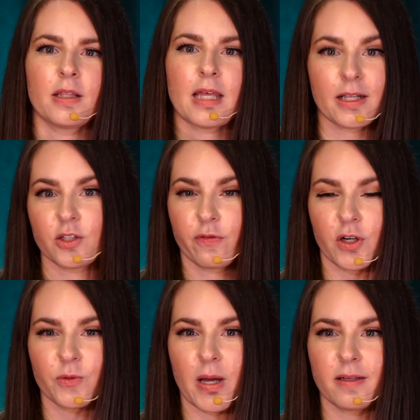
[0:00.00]
That's your
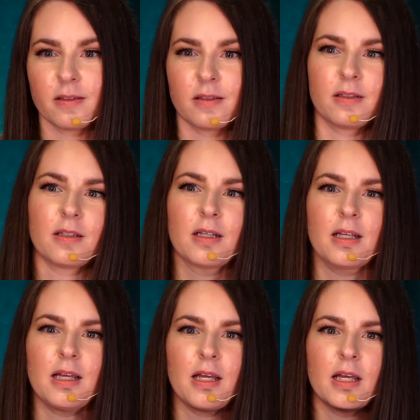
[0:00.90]
first one.
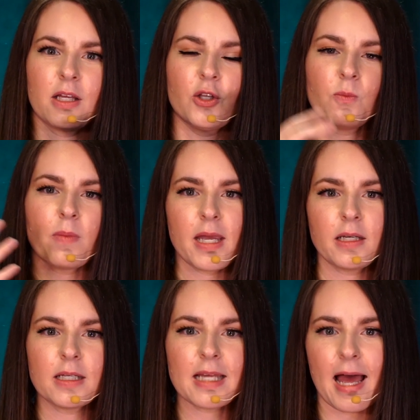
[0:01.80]
You may need to